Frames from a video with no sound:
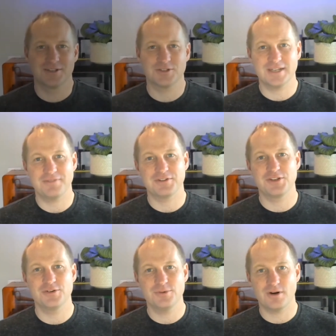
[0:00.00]
So Stefan,
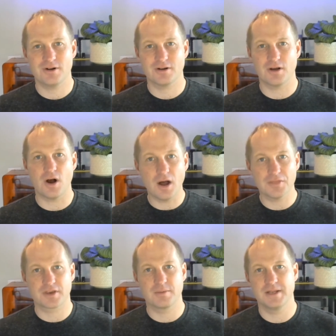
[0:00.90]
you are on
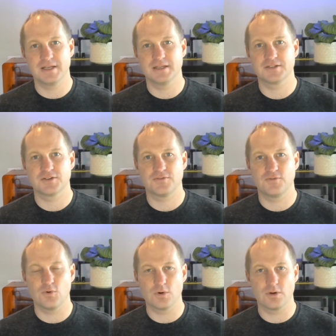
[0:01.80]
the committees
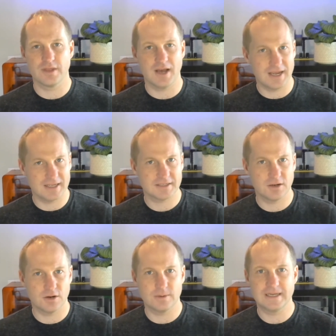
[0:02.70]
for the
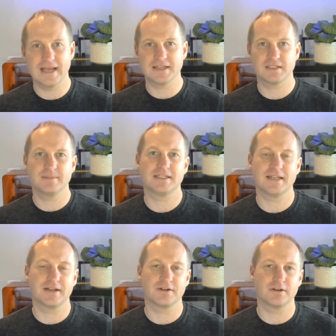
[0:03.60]
ISO and ASTM
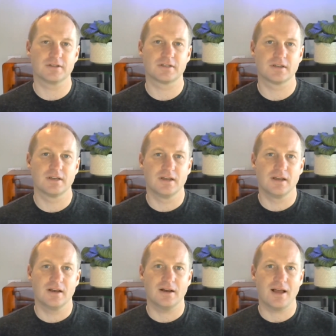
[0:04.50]
standards.
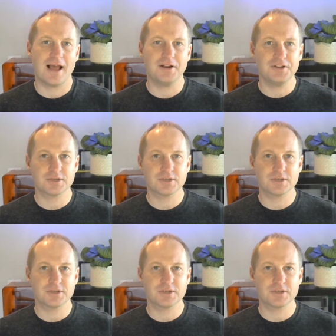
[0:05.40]
How do you